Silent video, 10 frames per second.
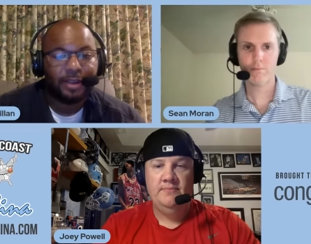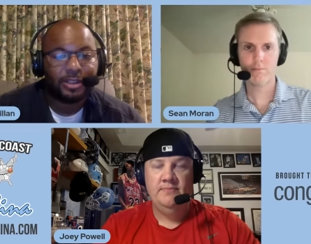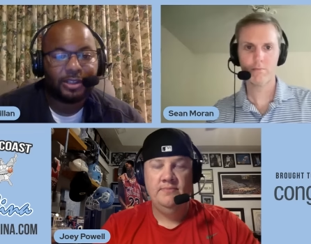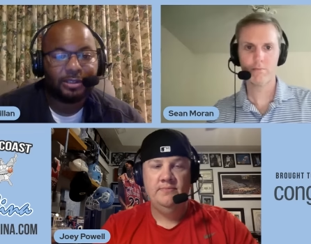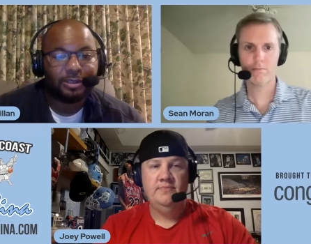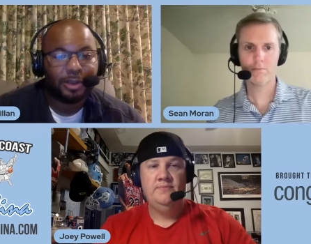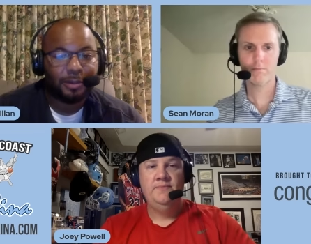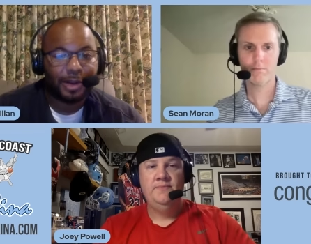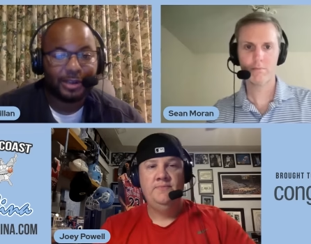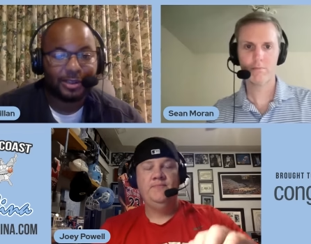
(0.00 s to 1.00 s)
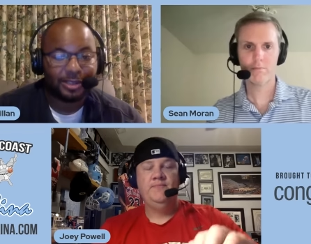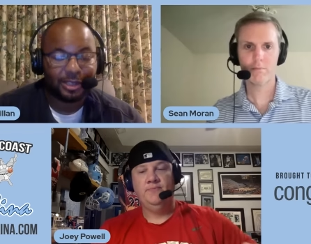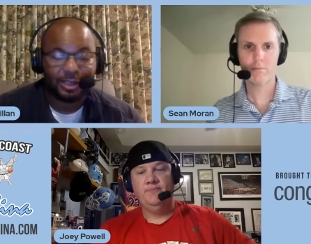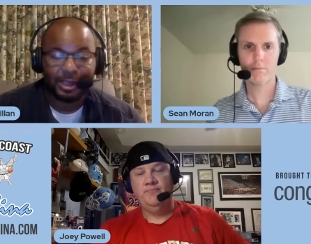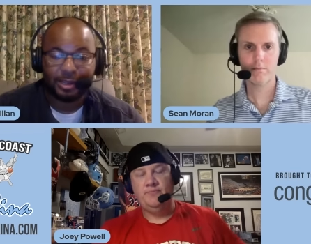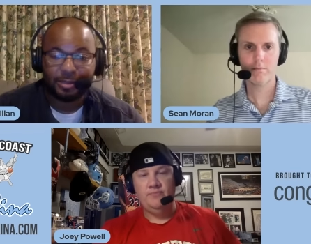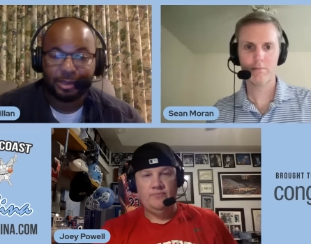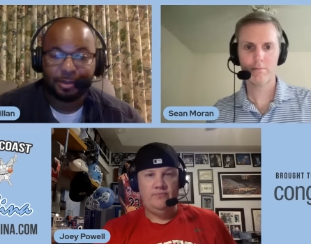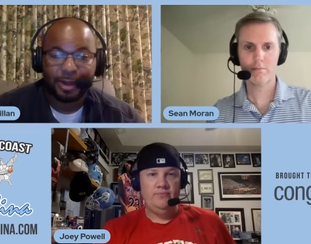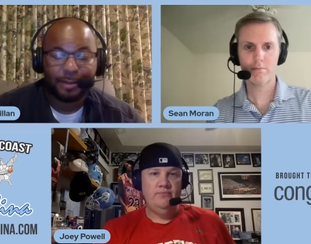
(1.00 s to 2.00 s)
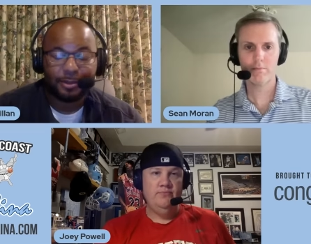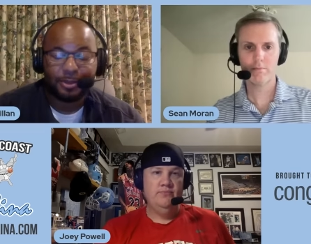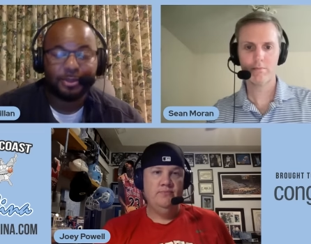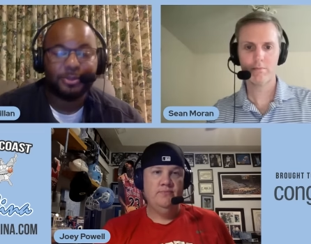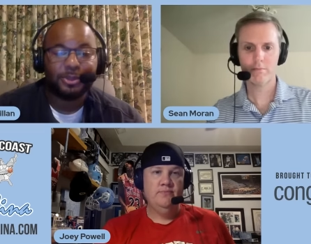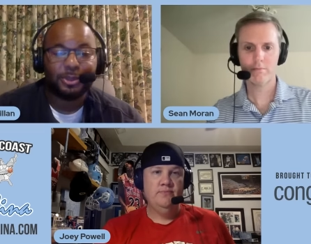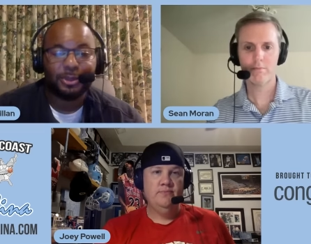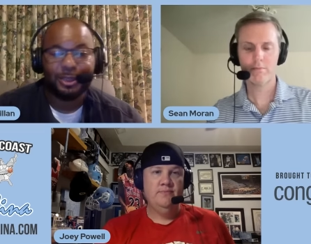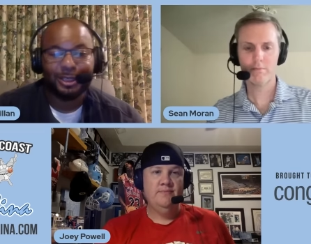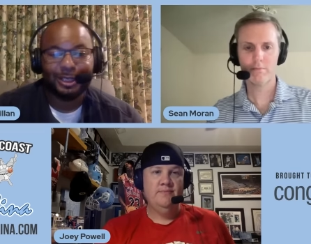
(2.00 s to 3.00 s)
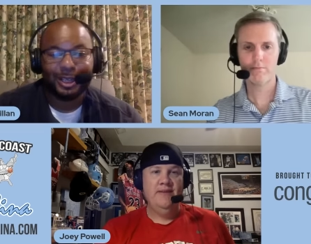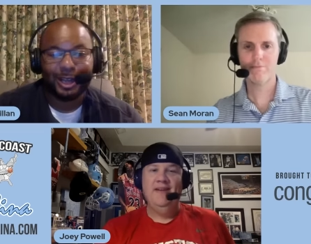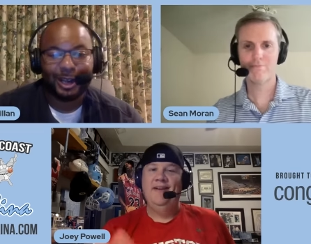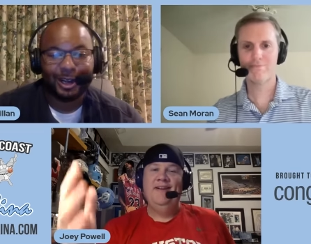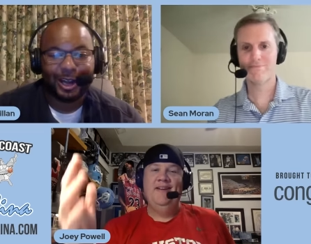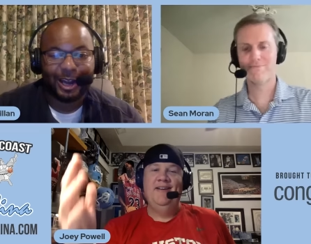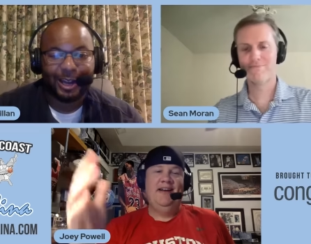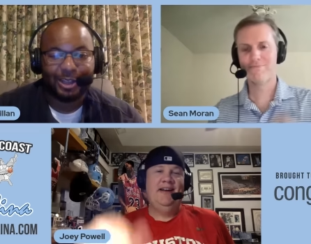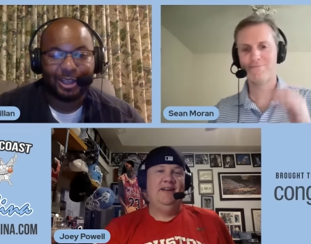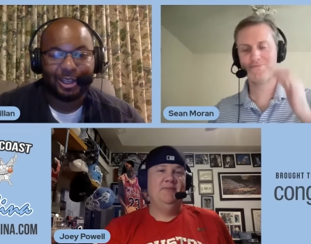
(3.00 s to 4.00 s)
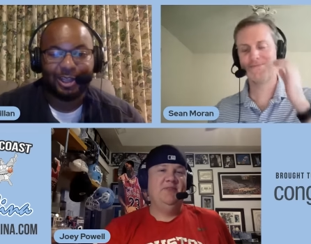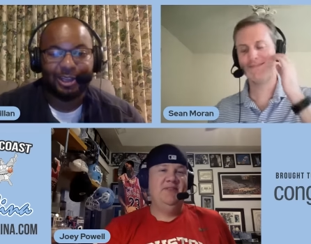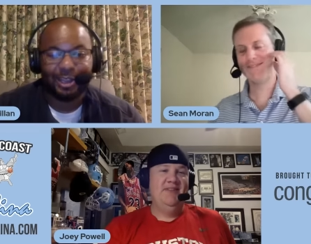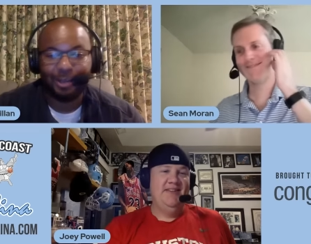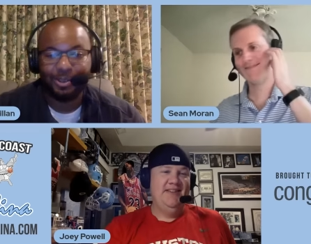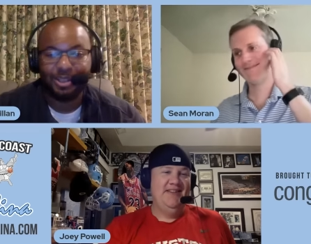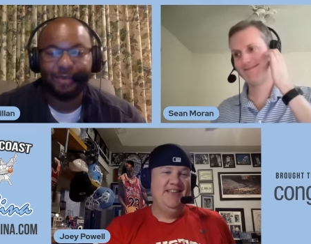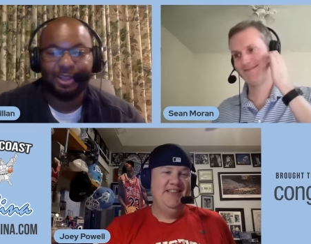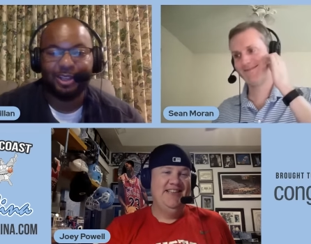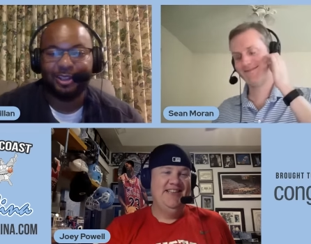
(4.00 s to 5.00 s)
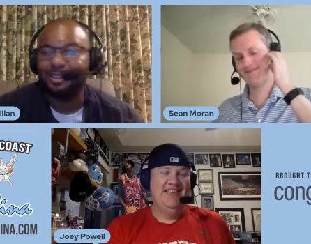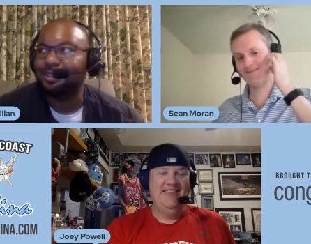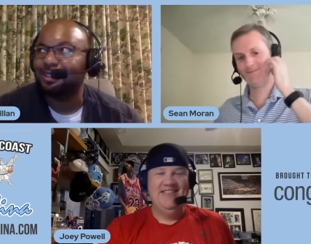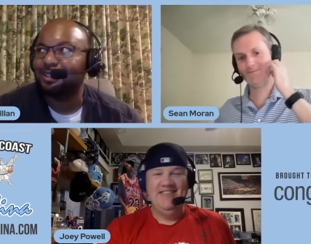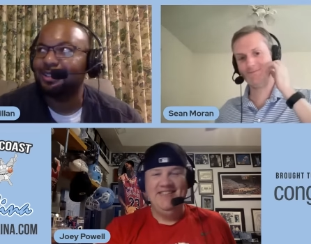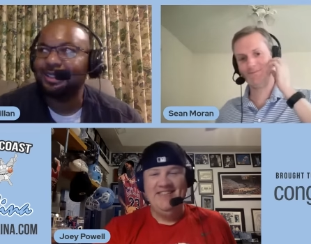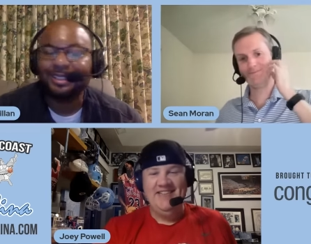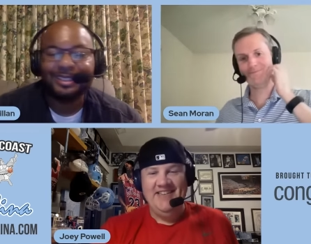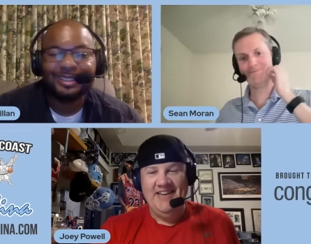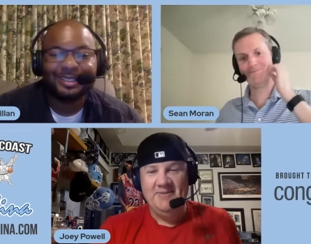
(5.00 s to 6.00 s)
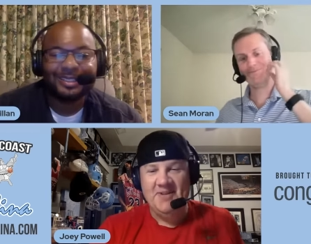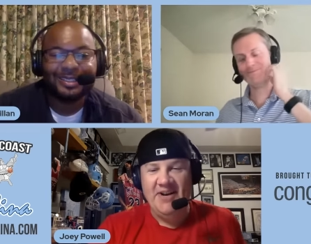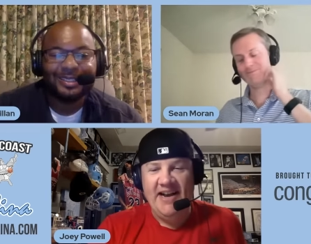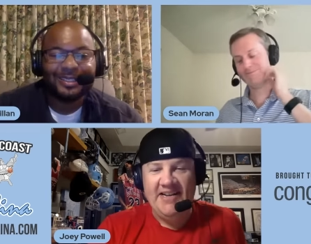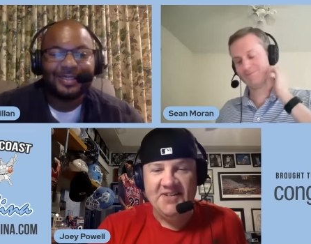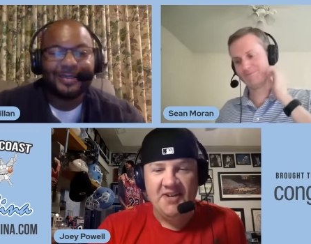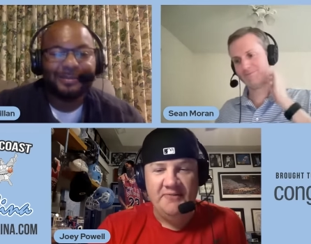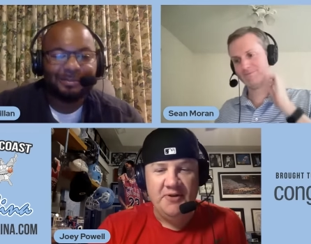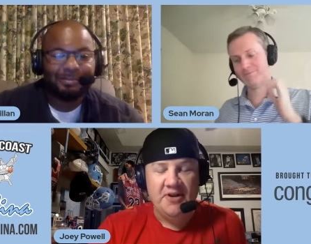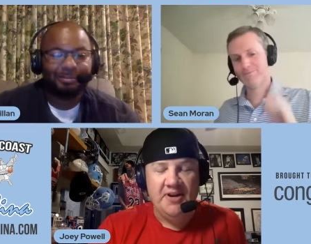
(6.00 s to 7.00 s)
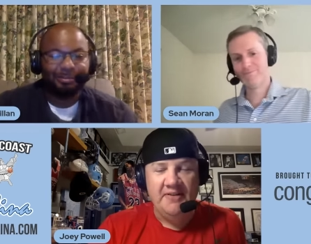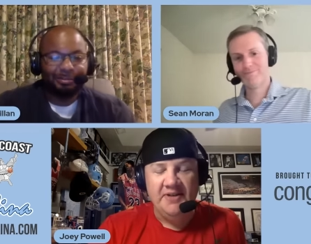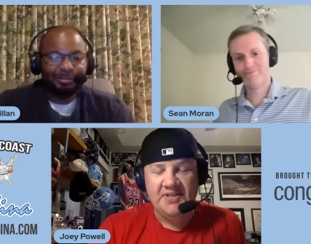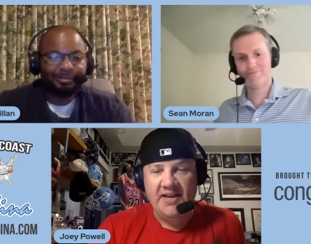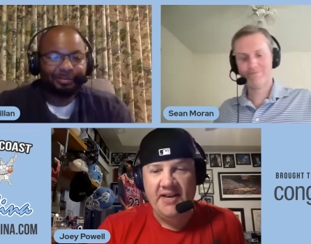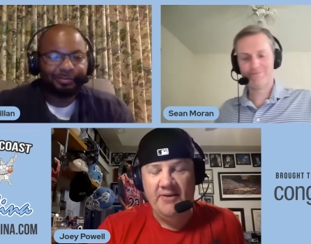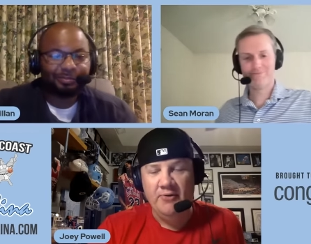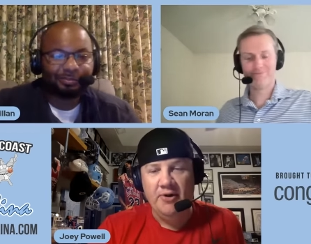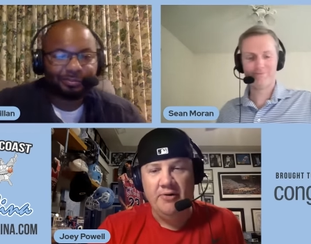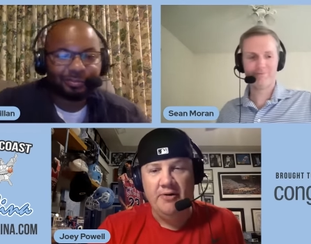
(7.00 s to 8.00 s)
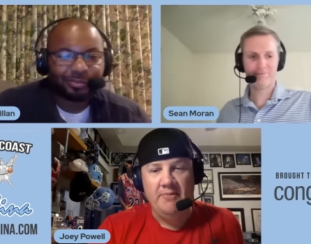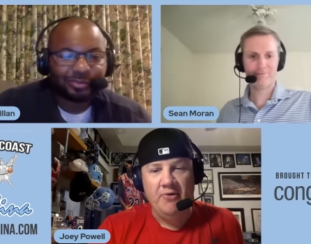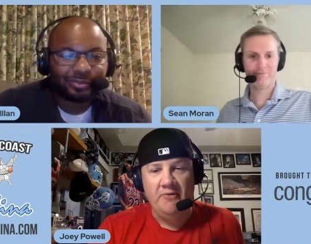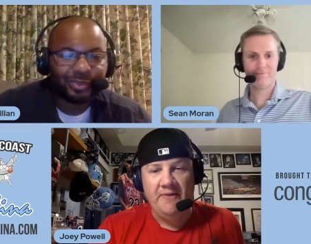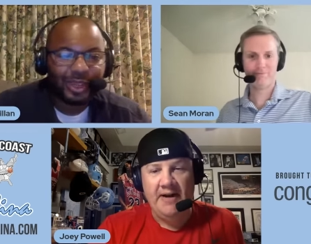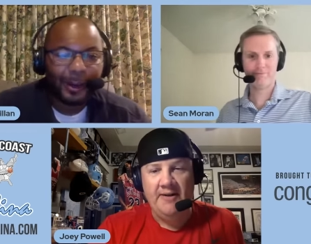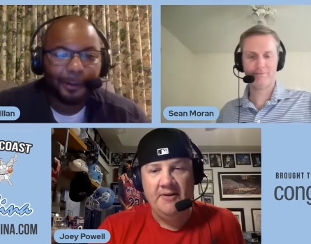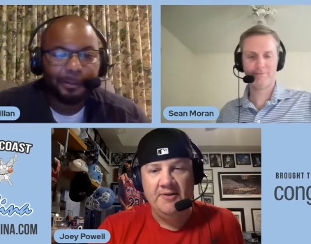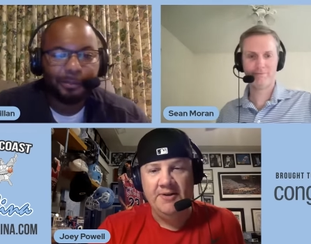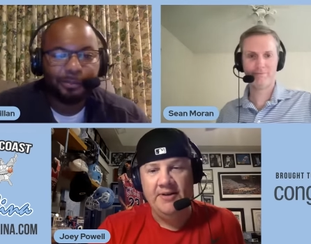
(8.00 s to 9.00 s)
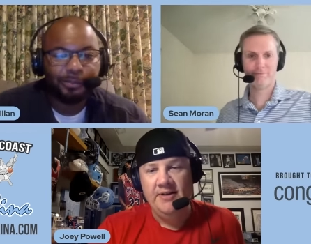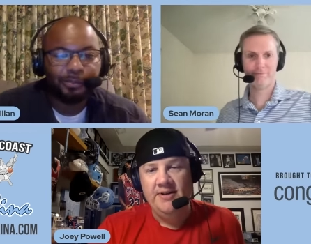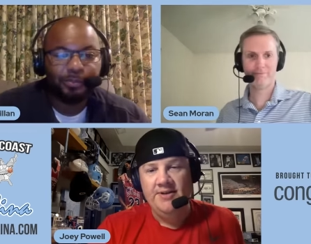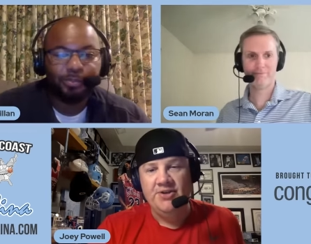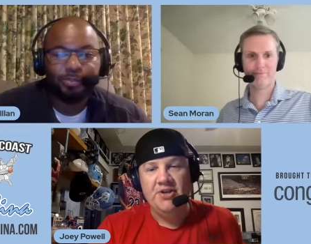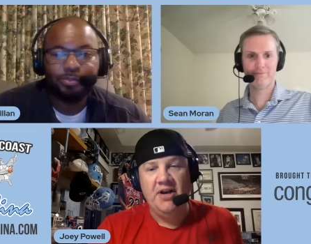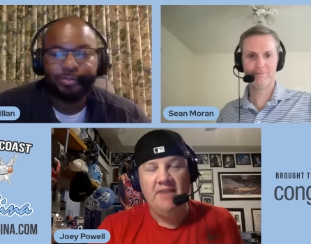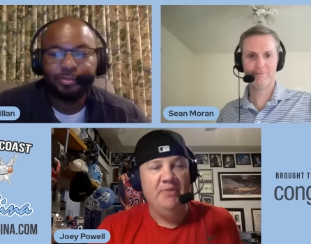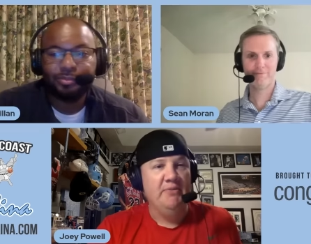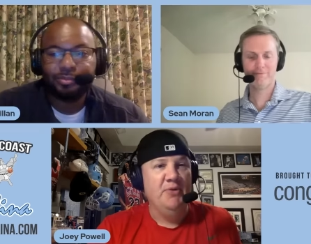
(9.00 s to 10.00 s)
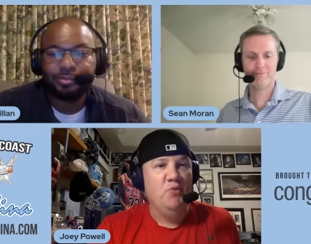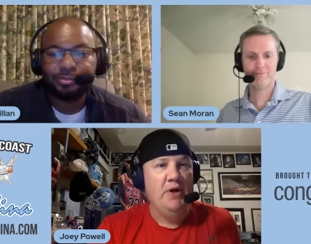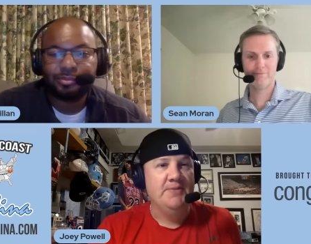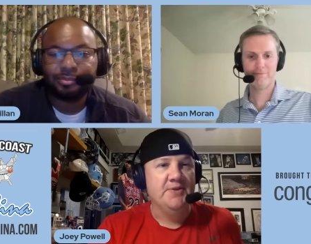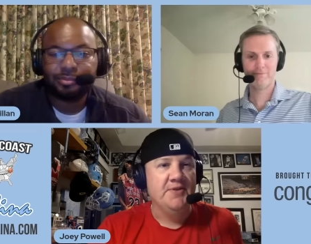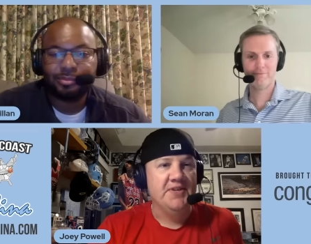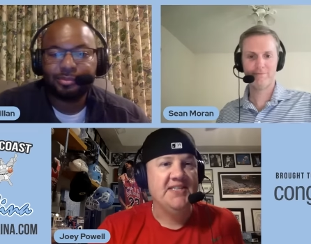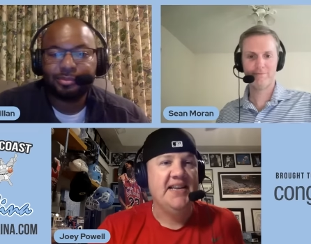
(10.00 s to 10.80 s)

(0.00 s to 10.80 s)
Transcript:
Speaker 1: action, a practice, and they got to meet a rapper too. So I think it was everything.
Speaker 2: I was going to ask you if you could give us a recruiting profile on Jacques Berman Webster II,